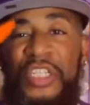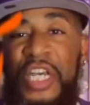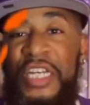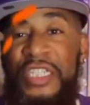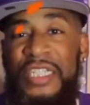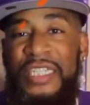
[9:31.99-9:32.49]

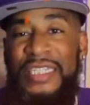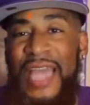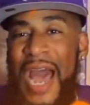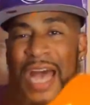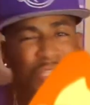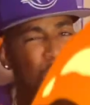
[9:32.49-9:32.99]
judge these
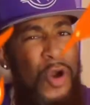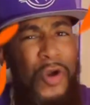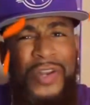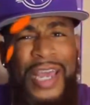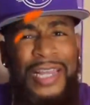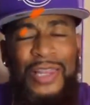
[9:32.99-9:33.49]
guys all
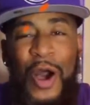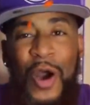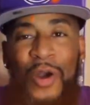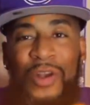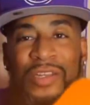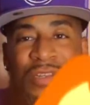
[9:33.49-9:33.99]
day
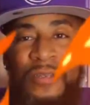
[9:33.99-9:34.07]
long.